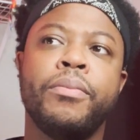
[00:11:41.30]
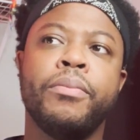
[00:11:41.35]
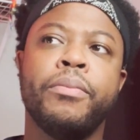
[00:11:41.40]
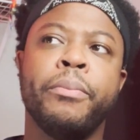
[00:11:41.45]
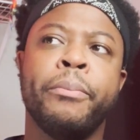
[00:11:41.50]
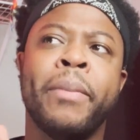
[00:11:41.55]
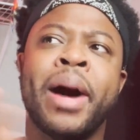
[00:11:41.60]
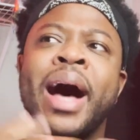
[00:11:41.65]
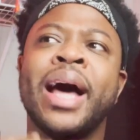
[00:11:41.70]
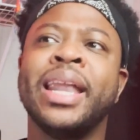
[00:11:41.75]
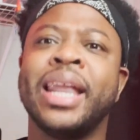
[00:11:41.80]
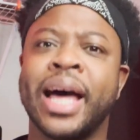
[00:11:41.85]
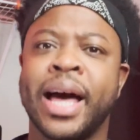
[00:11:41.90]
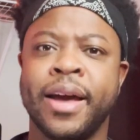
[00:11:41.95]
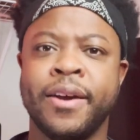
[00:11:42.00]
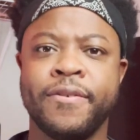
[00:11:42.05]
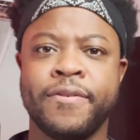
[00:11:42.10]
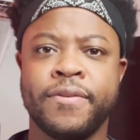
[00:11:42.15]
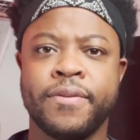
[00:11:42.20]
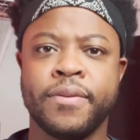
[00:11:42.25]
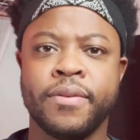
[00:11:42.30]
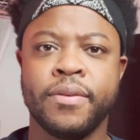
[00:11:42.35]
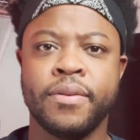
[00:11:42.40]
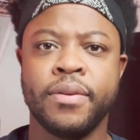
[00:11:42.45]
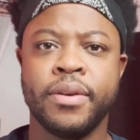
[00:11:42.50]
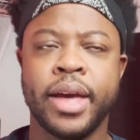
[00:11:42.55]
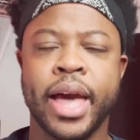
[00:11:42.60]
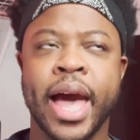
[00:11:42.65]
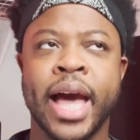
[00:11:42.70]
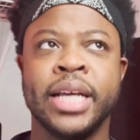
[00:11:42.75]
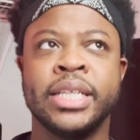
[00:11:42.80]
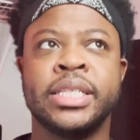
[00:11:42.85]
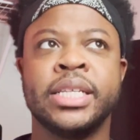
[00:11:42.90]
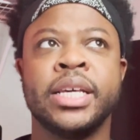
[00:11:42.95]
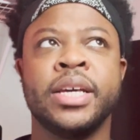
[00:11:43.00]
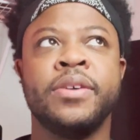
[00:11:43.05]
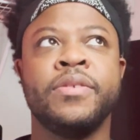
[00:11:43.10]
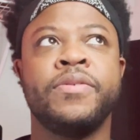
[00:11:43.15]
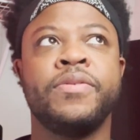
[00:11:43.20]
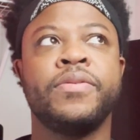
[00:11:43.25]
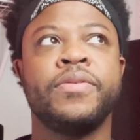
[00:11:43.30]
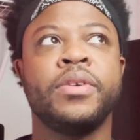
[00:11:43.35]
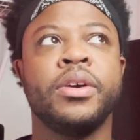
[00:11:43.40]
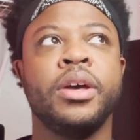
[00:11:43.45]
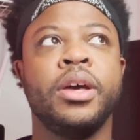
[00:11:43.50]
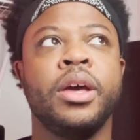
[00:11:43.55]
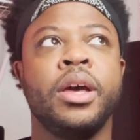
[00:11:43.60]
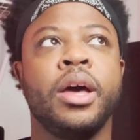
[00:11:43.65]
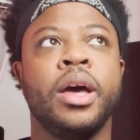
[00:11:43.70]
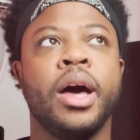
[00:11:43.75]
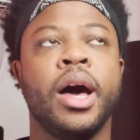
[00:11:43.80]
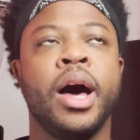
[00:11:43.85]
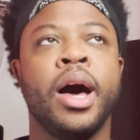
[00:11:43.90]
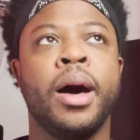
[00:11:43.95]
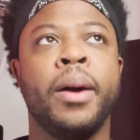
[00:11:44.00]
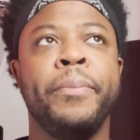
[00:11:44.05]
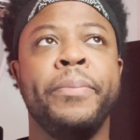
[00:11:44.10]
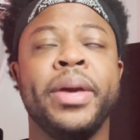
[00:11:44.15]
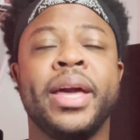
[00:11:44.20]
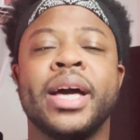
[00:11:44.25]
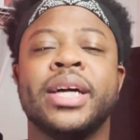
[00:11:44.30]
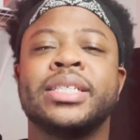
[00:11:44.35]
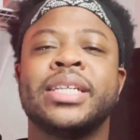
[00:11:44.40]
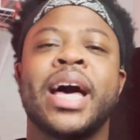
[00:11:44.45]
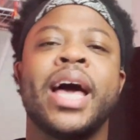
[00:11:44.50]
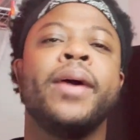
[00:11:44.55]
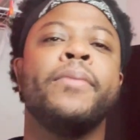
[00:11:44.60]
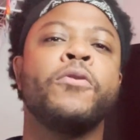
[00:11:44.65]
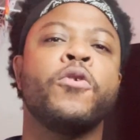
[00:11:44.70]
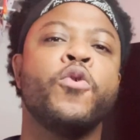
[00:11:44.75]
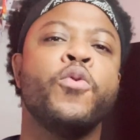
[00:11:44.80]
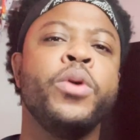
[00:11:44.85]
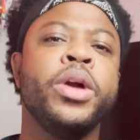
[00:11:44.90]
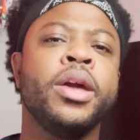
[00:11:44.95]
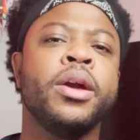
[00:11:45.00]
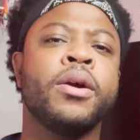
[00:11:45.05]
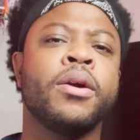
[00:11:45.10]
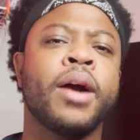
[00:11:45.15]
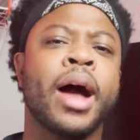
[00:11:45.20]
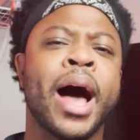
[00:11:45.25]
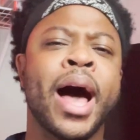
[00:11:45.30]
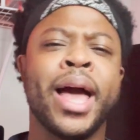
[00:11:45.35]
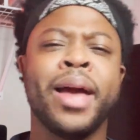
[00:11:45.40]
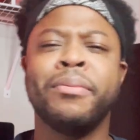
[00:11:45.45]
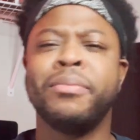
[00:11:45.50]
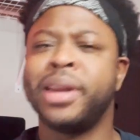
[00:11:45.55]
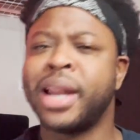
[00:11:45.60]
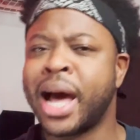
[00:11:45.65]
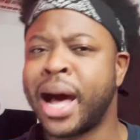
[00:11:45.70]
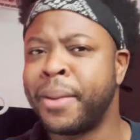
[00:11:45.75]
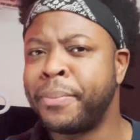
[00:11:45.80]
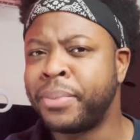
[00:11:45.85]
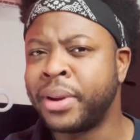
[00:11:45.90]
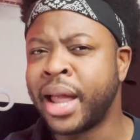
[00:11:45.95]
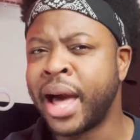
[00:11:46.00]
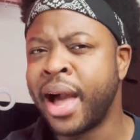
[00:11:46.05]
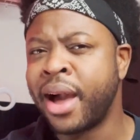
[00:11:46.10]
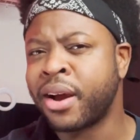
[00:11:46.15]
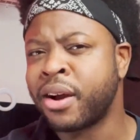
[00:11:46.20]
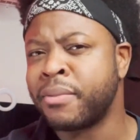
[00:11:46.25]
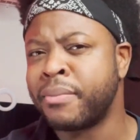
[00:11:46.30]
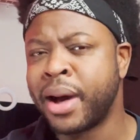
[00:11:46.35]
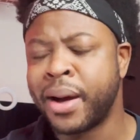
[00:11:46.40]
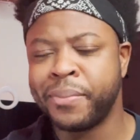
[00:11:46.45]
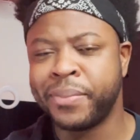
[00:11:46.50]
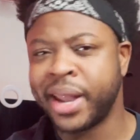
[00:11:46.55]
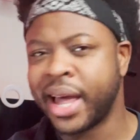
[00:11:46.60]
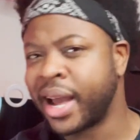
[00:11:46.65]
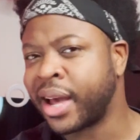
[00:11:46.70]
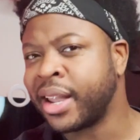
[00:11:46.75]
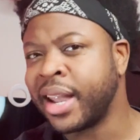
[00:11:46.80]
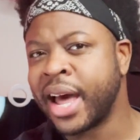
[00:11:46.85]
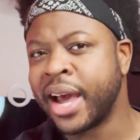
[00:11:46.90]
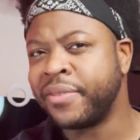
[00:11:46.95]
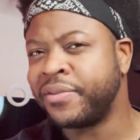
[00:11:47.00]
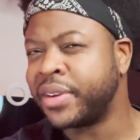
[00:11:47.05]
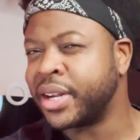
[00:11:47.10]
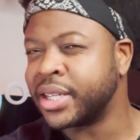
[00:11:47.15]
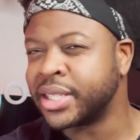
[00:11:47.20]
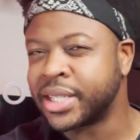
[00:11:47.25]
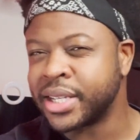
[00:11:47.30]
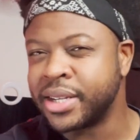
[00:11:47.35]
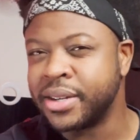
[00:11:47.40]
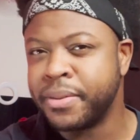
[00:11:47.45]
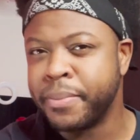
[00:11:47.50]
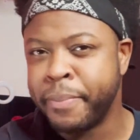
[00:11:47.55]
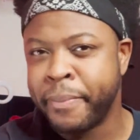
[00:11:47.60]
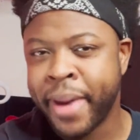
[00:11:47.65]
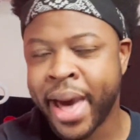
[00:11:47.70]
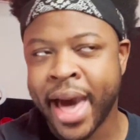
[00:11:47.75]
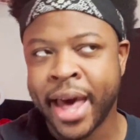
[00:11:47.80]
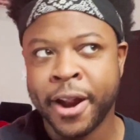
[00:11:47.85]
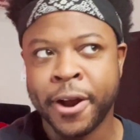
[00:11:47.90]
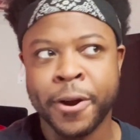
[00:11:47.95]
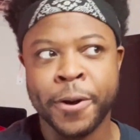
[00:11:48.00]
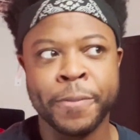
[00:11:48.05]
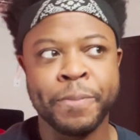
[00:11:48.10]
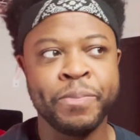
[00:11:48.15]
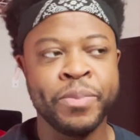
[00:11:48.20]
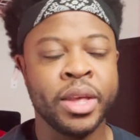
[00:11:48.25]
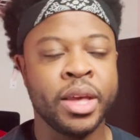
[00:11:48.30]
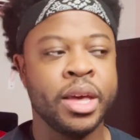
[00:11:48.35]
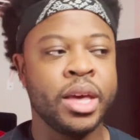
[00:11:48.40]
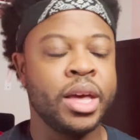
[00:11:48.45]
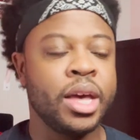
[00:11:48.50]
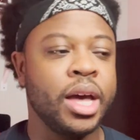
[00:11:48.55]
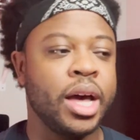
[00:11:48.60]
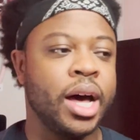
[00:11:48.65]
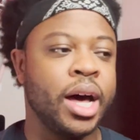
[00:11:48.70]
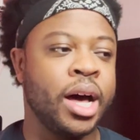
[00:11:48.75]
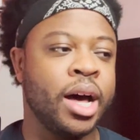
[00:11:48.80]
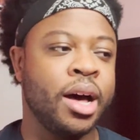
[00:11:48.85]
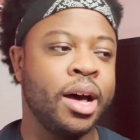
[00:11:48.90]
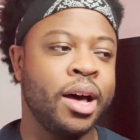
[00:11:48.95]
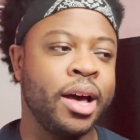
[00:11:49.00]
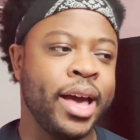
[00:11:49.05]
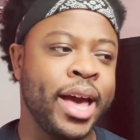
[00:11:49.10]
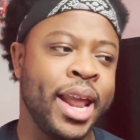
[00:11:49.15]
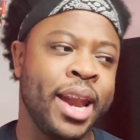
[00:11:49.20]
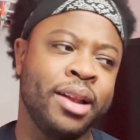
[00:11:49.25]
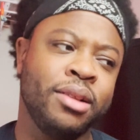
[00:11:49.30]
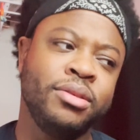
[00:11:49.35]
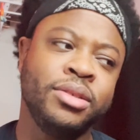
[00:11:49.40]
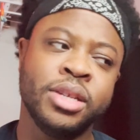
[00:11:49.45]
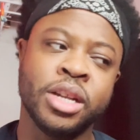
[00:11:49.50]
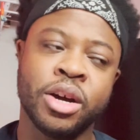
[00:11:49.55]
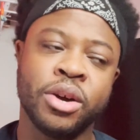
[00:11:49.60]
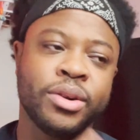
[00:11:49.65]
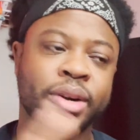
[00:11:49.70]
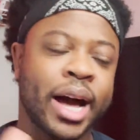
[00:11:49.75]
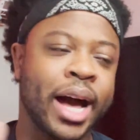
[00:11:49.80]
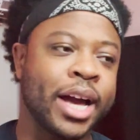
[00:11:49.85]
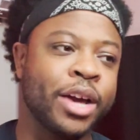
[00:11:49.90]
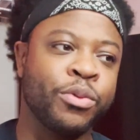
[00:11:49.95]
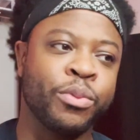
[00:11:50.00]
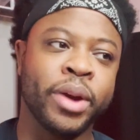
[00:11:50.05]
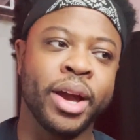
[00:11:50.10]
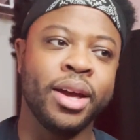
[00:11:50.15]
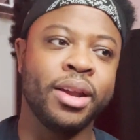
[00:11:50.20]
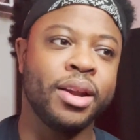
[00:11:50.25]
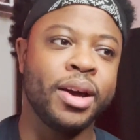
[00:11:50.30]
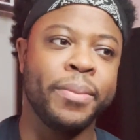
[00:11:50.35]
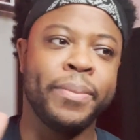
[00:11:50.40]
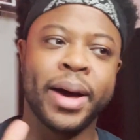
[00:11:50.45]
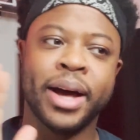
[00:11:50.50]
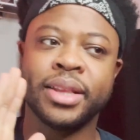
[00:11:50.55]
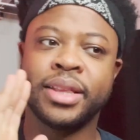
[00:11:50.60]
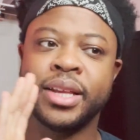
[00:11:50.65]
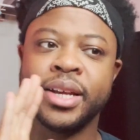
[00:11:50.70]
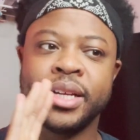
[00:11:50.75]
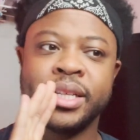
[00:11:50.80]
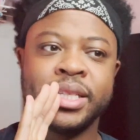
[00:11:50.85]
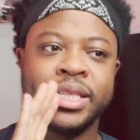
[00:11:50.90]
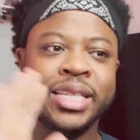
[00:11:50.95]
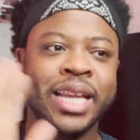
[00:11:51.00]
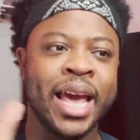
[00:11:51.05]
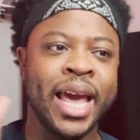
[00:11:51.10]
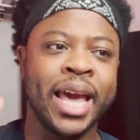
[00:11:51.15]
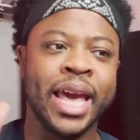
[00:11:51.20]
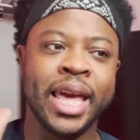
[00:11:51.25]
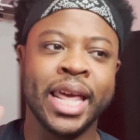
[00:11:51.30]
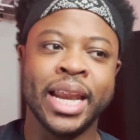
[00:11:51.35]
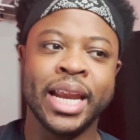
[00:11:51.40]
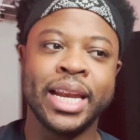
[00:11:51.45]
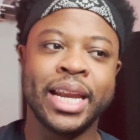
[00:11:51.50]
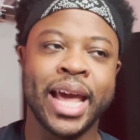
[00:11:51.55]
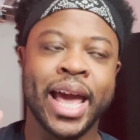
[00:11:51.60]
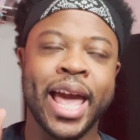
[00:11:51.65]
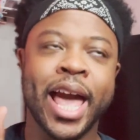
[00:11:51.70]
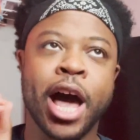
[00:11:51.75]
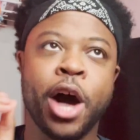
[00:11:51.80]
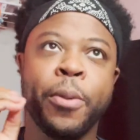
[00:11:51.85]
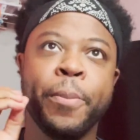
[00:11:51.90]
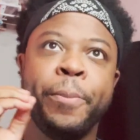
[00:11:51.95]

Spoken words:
my life, as if because I am queer, I am not Black, or my Black life doesn't matter. And, you know, I could rant about this day in and day out,